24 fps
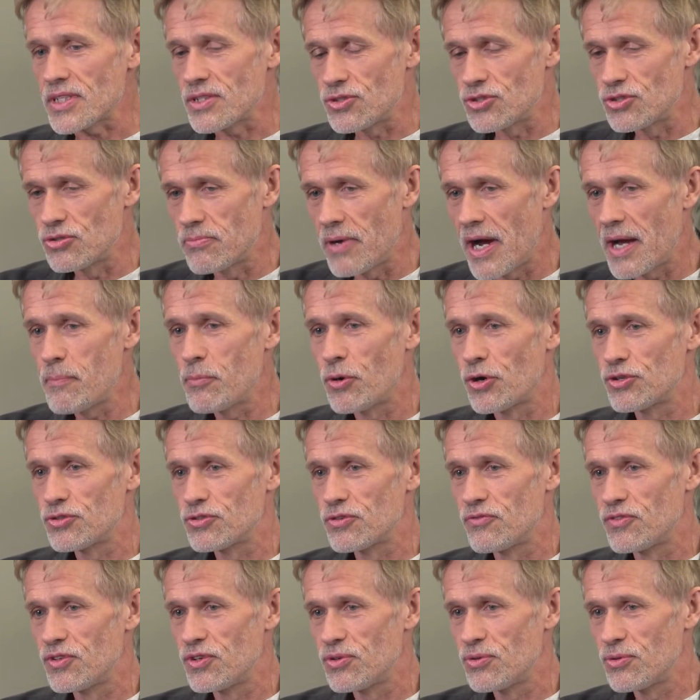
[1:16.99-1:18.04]
to my point
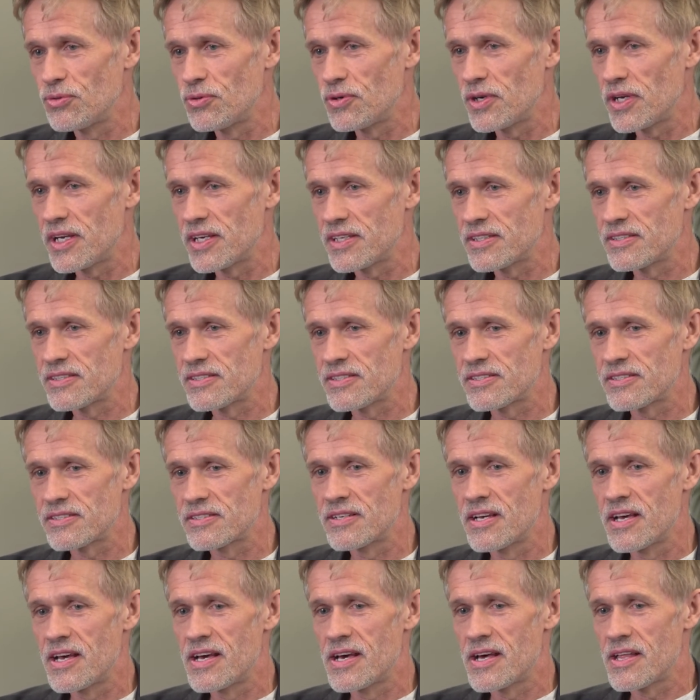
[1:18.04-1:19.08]
of view, it's,
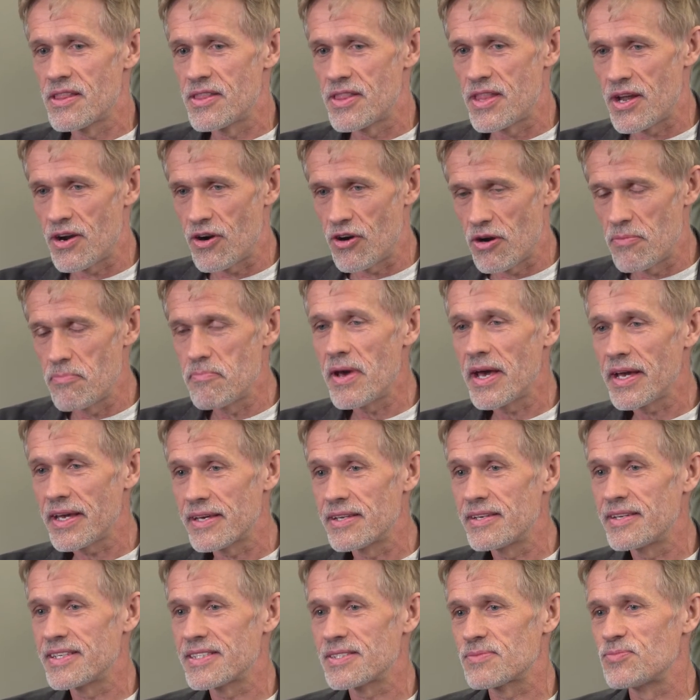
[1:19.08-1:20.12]
there are
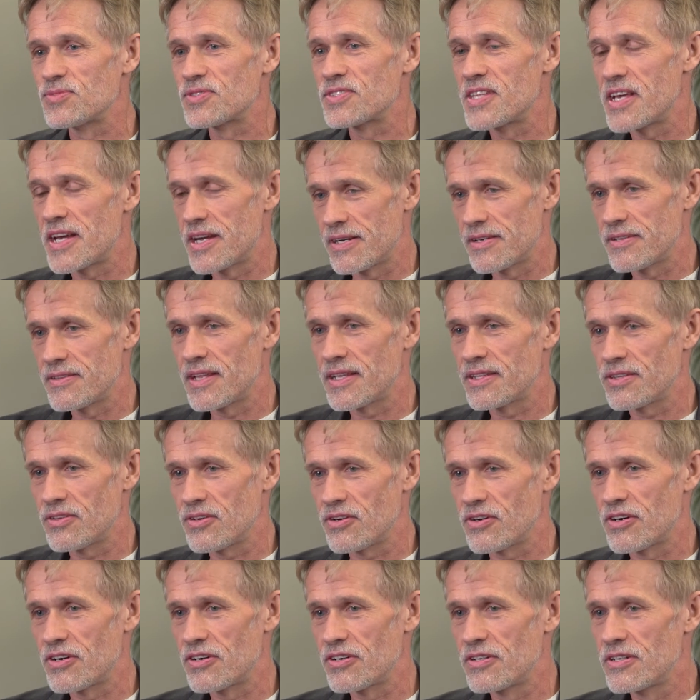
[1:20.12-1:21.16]
mechanisms there that
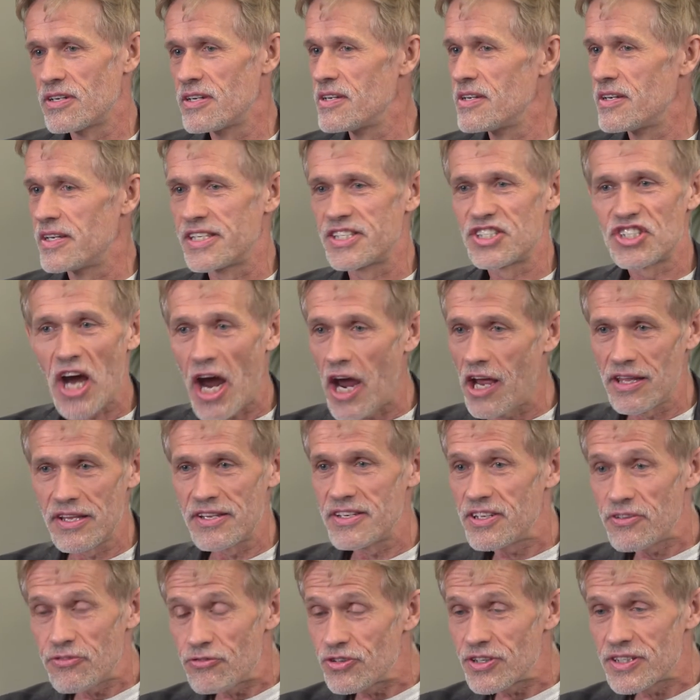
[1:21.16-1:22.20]
are entirely
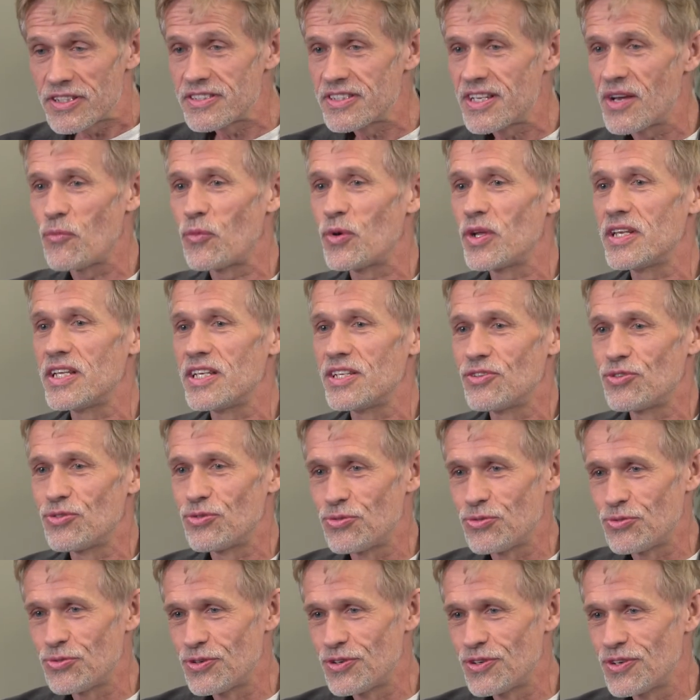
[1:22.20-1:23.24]
different and we need
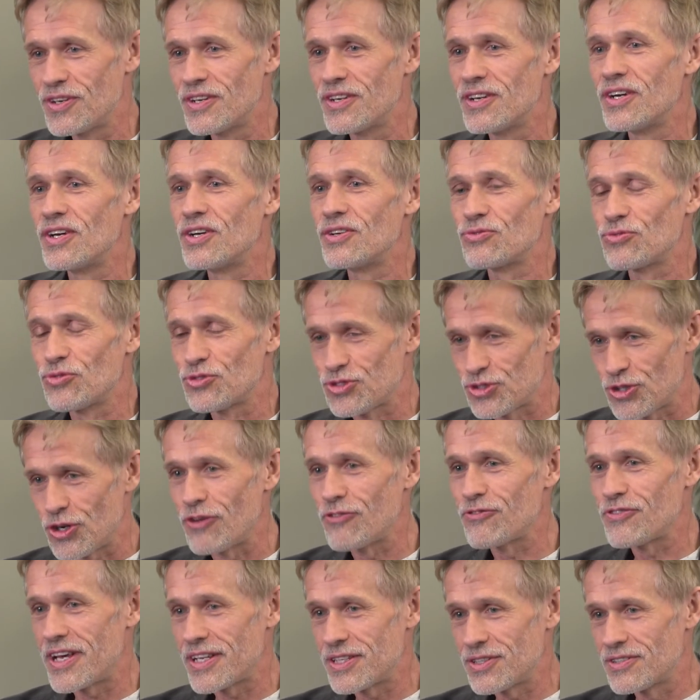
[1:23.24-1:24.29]
to, to
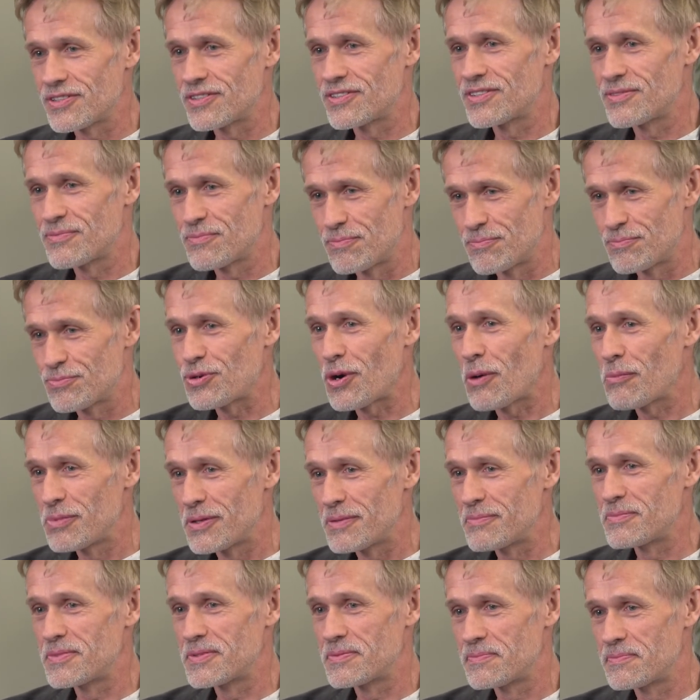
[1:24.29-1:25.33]
solve that
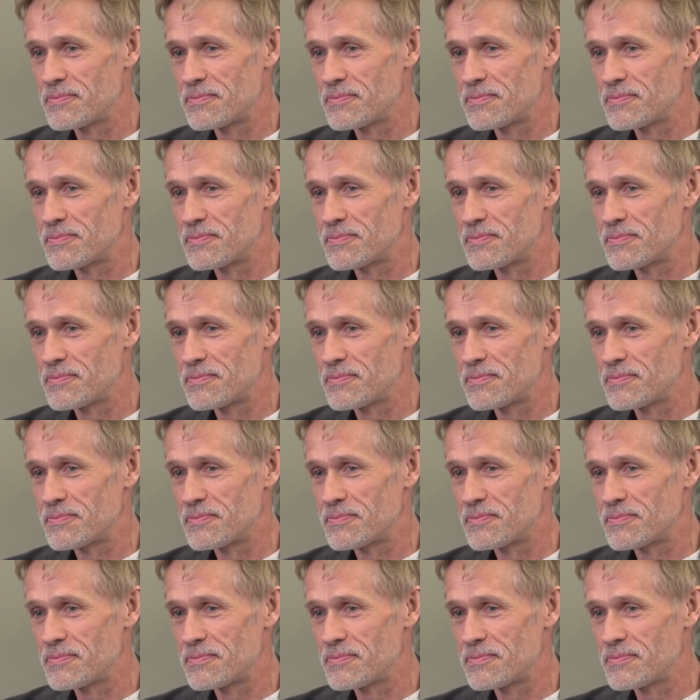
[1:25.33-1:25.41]
problem.